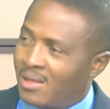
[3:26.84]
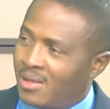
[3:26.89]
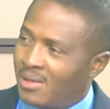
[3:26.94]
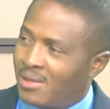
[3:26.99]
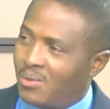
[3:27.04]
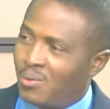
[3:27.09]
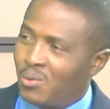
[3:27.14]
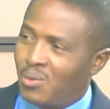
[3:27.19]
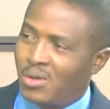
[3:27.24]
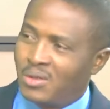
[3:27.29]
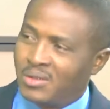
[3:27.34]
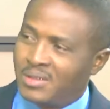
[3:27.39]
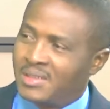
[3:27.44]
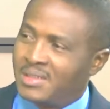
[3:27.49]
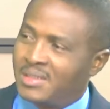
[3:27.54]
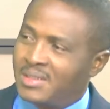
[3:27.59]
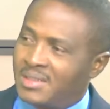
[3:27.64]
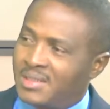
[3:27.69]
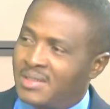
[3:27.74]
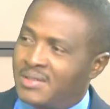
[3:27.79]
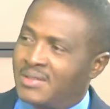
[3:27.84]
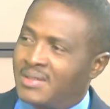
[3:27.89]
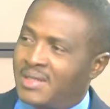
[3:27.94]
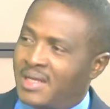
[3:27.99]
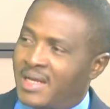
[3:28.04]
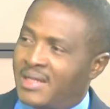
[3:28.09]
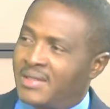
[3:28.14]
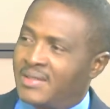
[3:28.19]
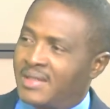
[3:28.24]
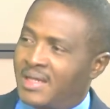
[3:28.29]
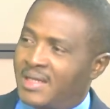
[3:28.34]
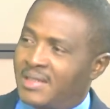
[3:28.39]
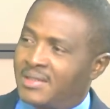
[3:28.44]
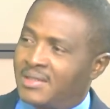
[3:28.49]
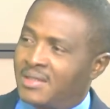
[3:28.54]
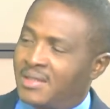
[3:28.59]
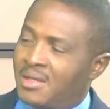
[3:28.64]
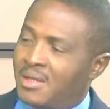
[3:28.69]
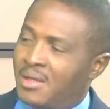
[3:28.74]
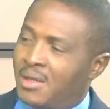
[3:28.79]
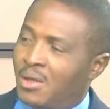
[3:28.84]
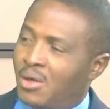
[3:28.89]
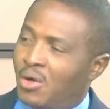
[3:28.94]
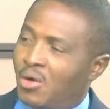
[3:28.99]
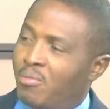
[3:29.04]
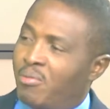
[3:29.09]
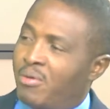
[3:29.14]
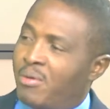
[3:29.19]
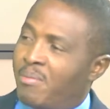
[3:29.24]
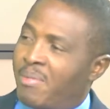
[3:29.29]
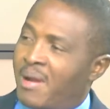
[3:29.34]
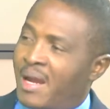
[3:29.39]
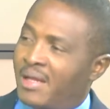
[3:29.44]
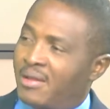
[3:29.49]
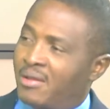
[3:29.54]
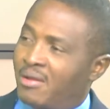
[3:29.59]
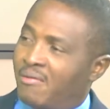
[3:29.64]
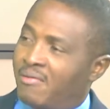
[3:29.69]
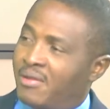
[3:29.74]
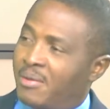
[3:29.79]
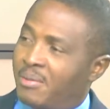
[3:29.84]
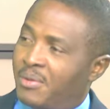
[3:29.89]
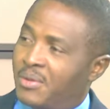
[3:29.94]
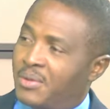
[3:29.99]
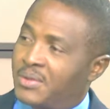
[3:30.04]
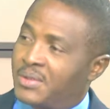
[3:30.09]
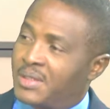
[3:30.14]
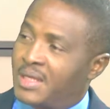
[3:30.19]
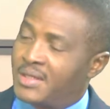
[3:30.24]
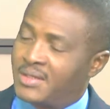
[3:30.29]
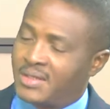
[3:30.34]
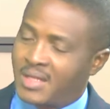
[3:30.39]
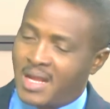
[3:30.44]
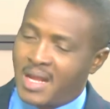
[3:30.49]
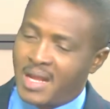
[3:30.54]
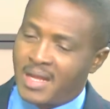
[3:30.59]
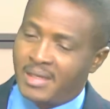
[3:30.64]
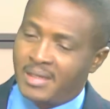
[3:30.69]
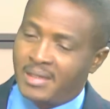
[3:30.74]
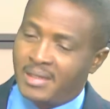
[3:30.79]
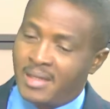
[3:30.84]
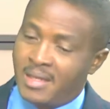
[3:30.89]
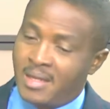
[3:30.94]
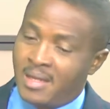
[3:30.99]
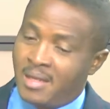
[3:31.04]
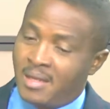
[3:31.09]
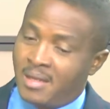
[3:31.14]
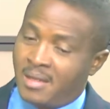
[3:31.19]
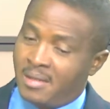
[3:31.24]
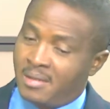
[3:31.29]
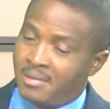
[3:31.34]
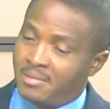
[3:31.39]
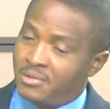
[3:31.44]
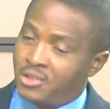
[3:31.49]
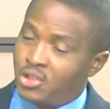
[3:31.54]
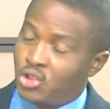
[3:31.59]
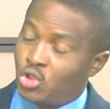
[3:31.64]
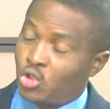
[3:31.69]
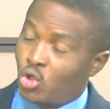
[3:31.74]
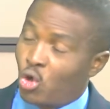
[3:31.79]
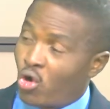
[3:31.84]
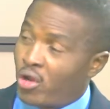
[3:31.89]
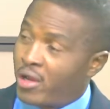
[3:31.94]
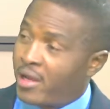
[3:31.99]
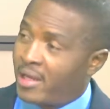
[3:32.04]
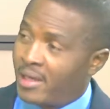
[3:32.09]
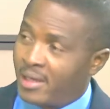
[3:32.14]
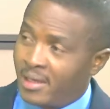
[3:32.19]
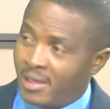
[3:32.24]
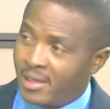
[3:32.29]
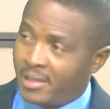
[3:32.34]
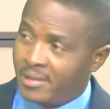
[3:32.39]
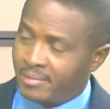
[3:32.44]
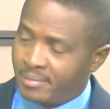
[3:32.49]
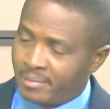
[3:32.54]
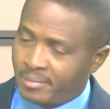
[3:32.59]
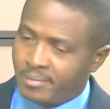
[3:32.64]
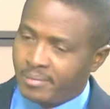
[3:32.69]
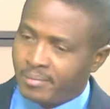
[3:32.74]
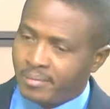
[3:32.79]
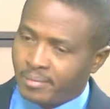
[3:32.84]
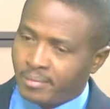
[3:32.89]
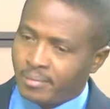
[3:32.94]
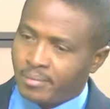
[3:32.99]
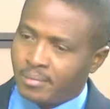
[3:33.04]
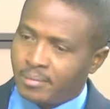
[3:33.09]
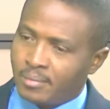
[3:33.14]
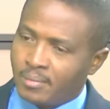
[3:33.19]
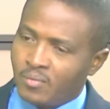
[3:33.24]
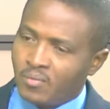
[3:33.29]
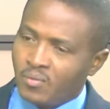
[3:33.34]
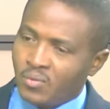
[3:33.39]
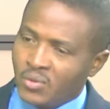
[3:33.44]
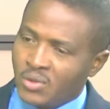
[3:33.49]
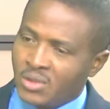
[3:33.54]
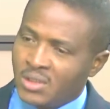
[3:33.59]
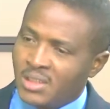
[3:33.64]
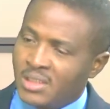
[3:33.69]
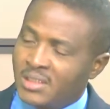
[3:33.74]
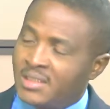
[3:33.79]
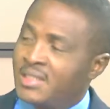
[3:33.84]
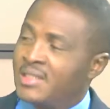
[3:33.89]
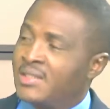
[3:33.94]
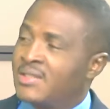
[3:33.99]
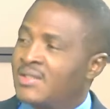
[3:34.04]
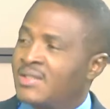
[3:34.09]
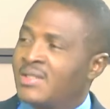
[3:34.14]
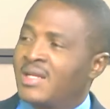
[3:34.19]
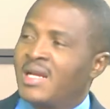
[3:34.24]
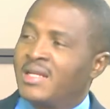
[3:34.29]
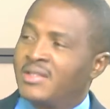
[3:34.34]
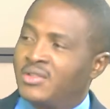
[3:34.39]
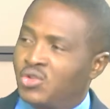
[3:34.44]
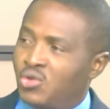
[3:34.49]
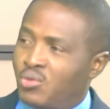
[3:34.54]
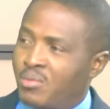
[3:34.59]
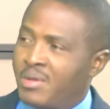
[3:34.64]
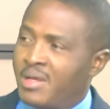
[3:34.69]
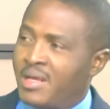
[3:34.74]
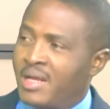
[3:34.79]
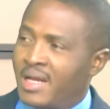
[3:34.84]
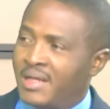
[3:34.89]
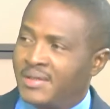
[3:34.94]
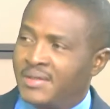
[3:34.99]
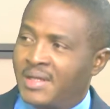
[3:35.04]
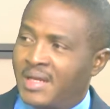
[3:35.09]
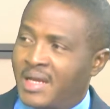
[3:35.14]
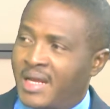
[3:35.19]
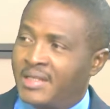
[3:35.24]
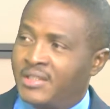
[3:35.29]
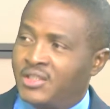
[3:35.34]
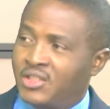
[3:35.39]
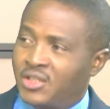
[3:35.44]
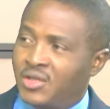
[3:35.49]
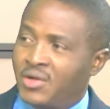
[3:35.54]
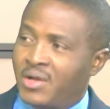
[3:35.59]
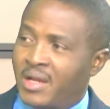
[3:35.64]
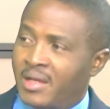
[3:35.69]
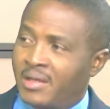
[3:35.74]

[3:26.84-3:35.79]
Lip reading: what is the essence of being part of the process? And shockingly, it is sad to me as a Nigerian